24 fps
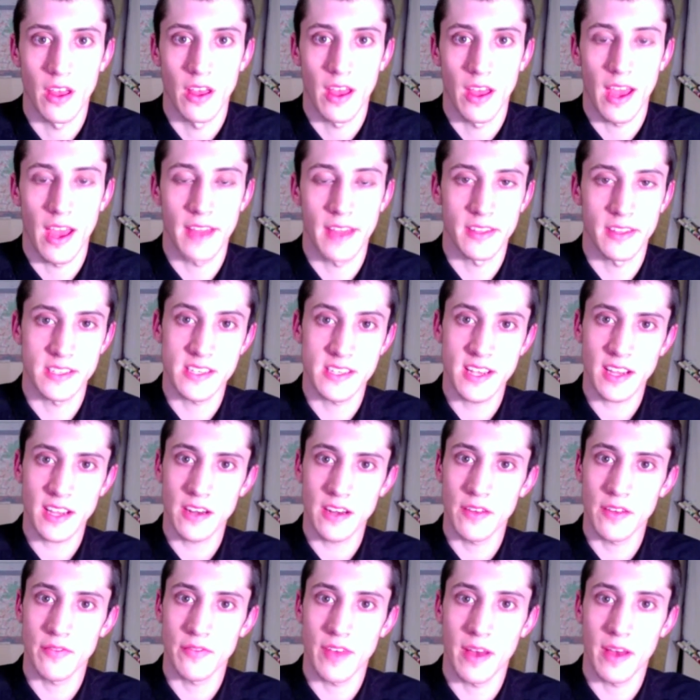And the second
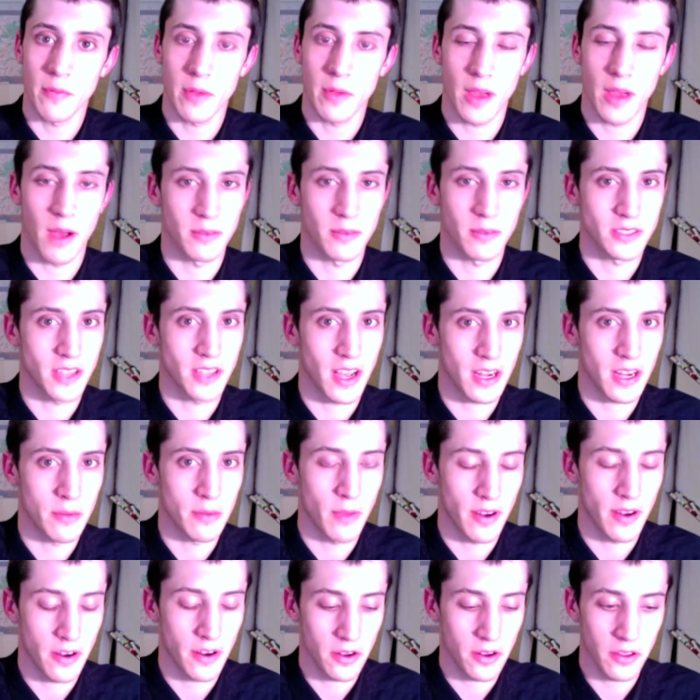event I was talking
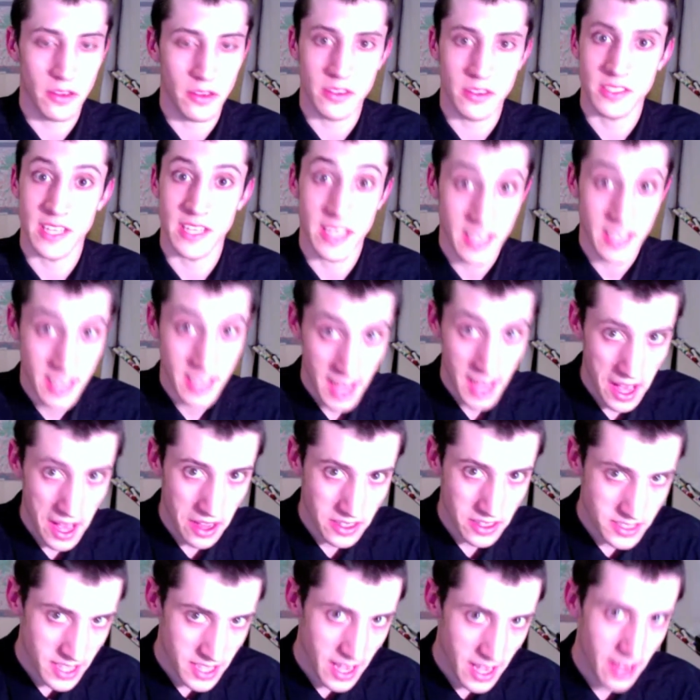about earlier, saying
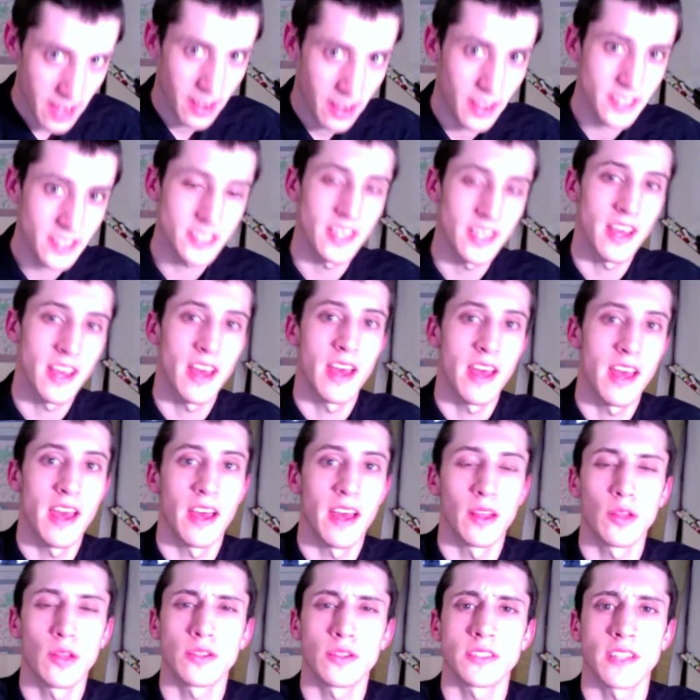chaos,
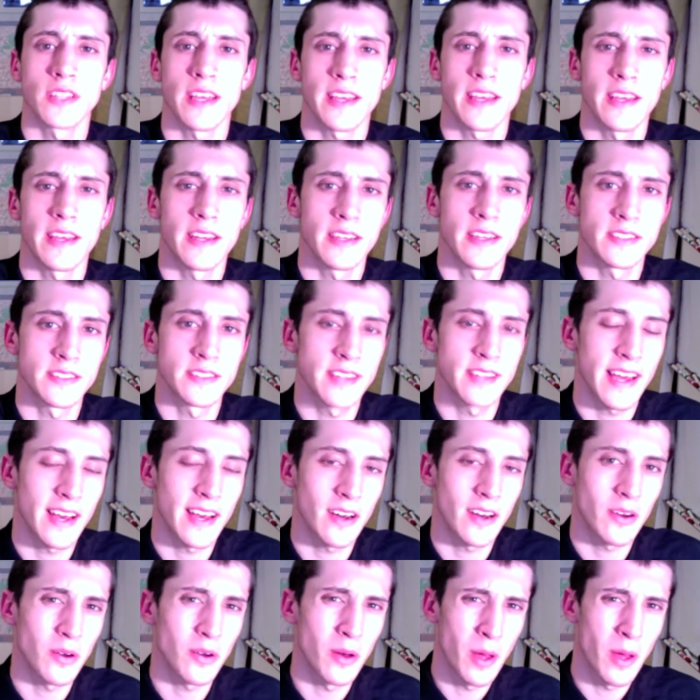it looks like it is
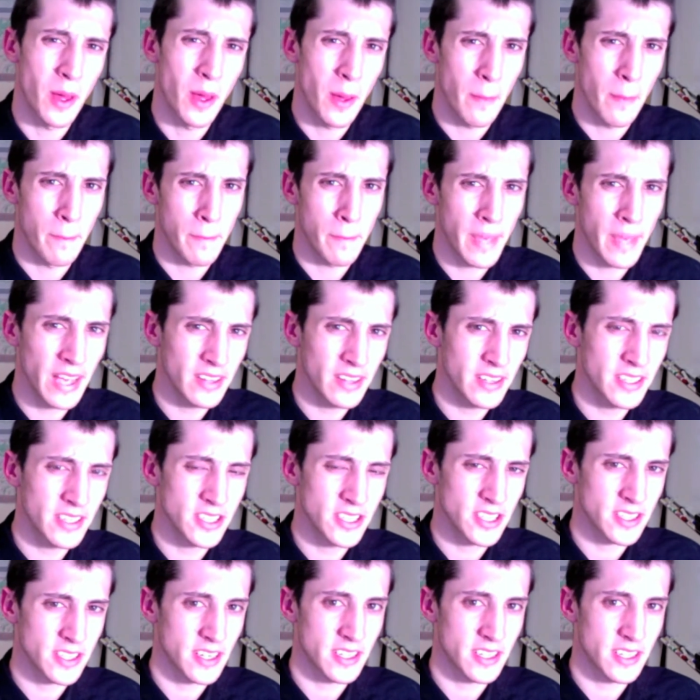now mainly
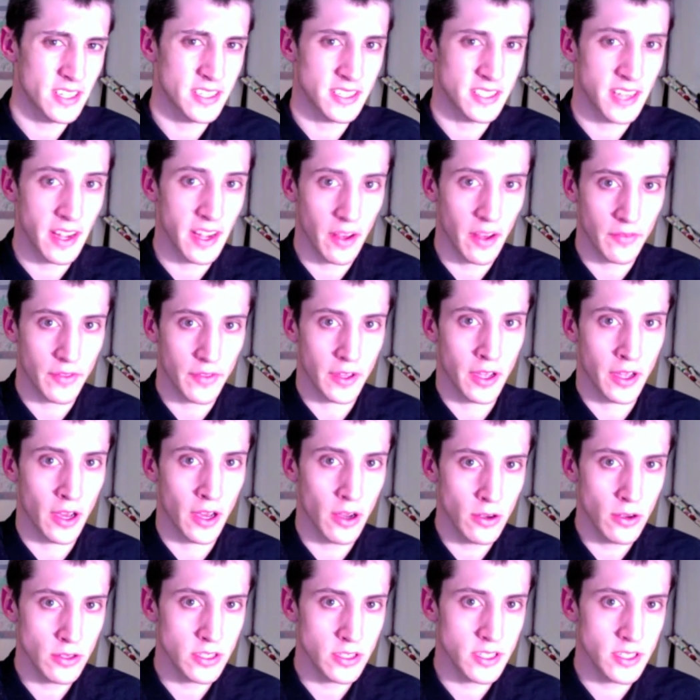just going to stay off the
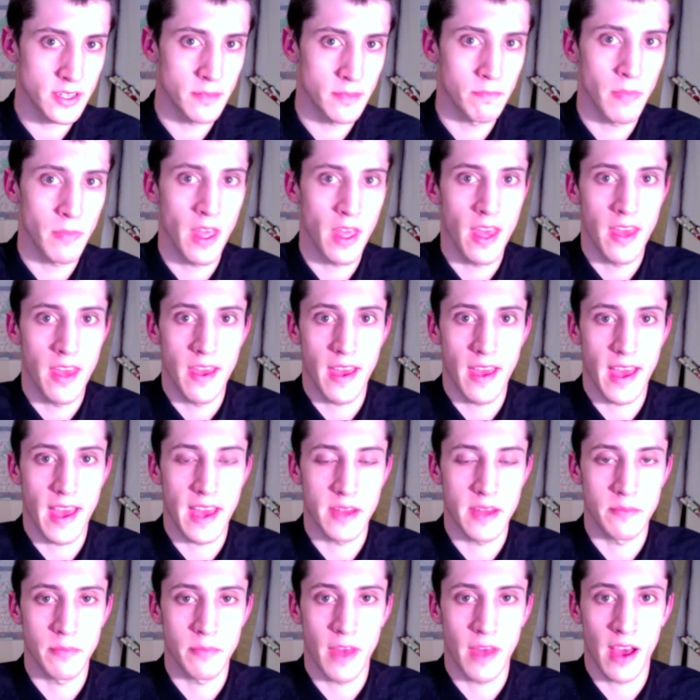coast.
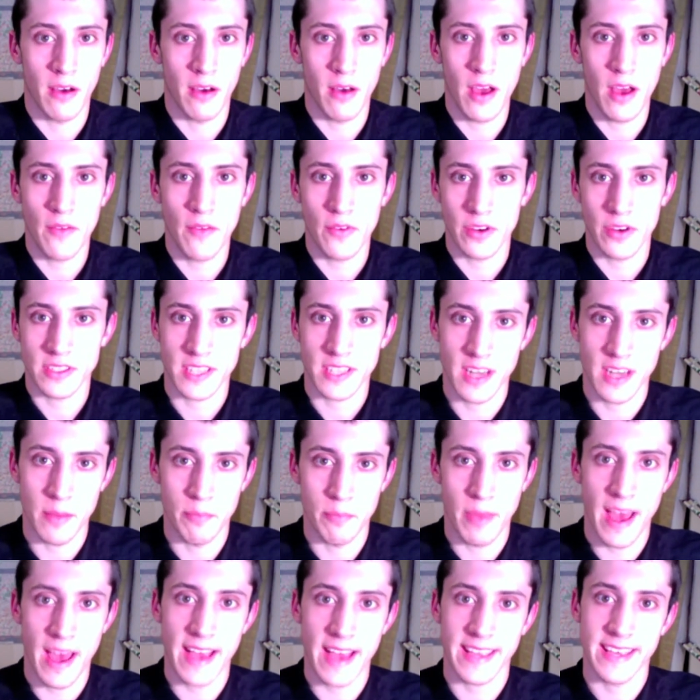And however, it's going to
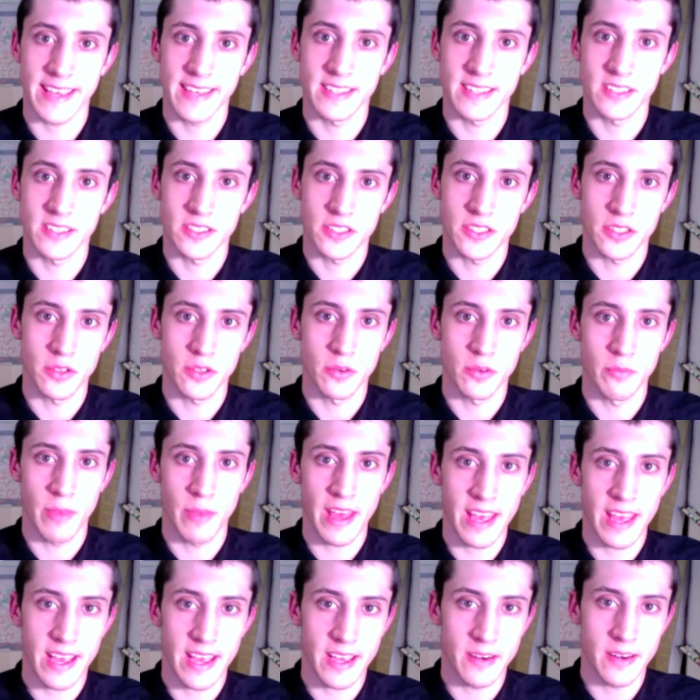back into
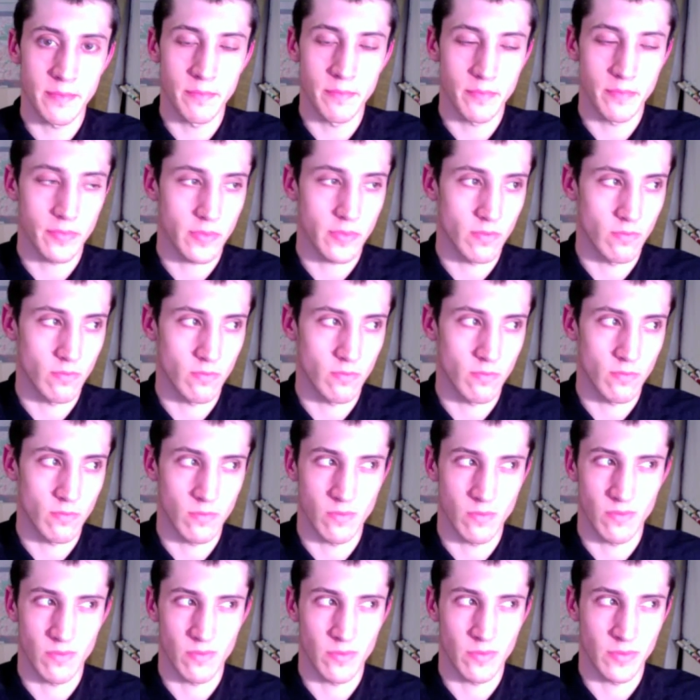Maine.
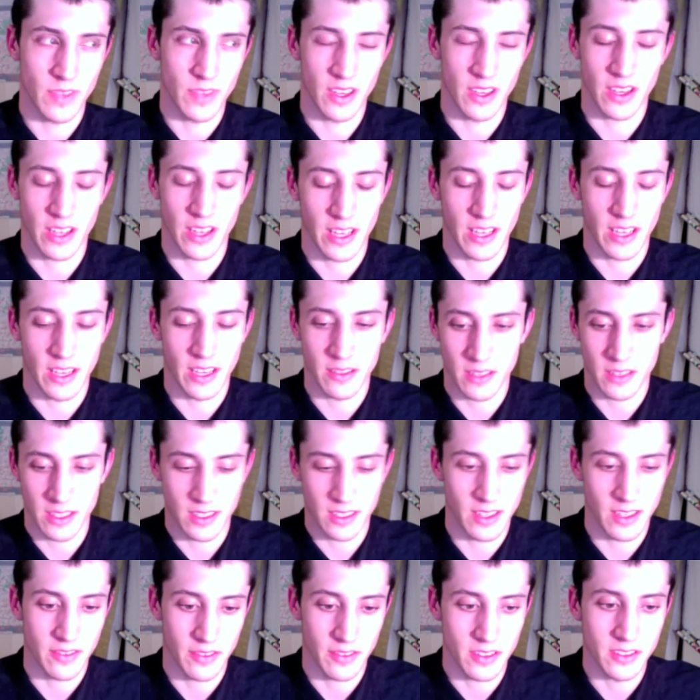Okay, I'm going to
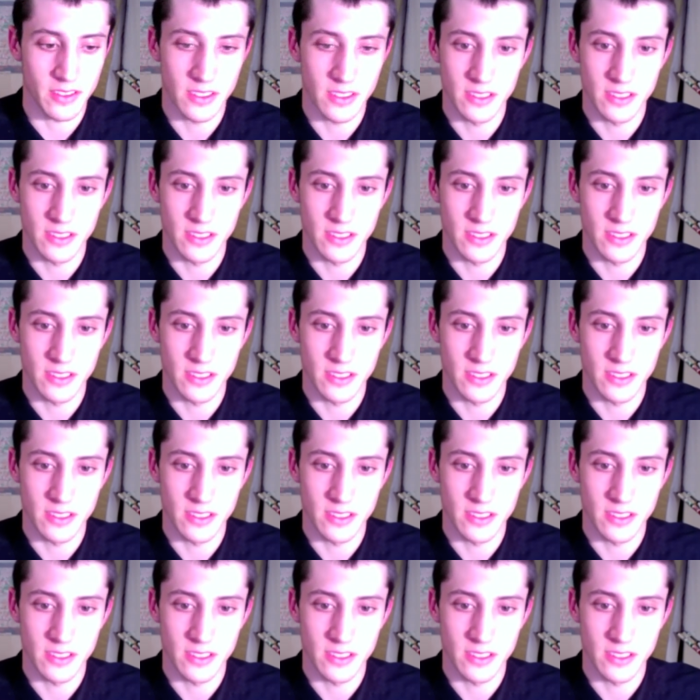have to.